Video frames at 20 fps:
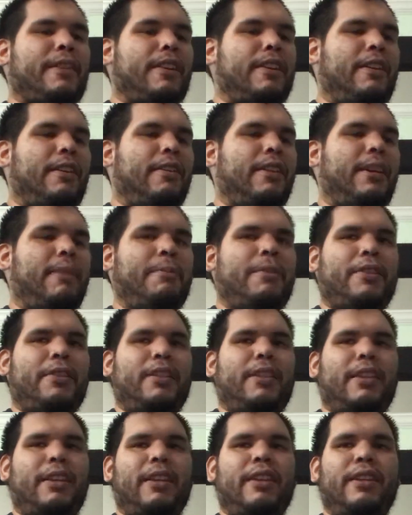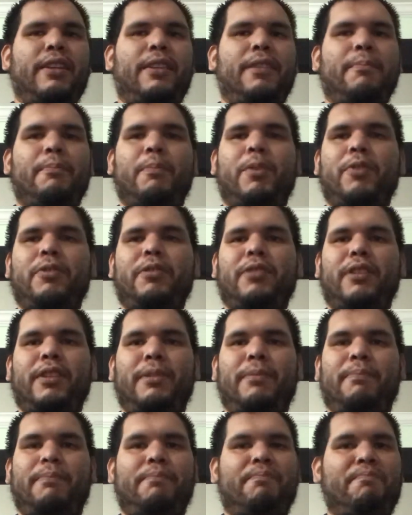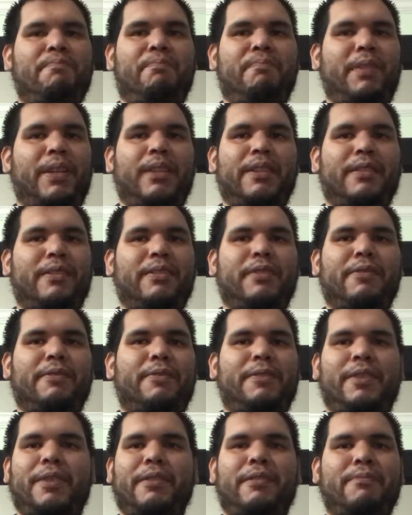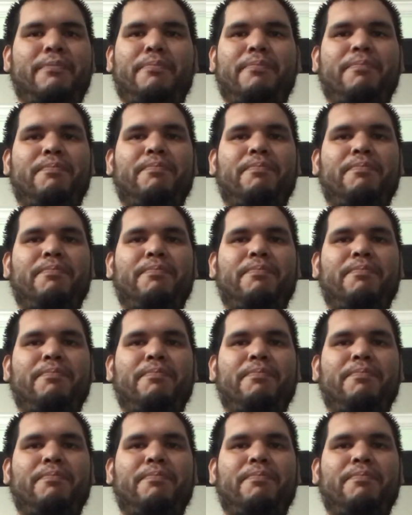Now, I named her Lilith mostly because of just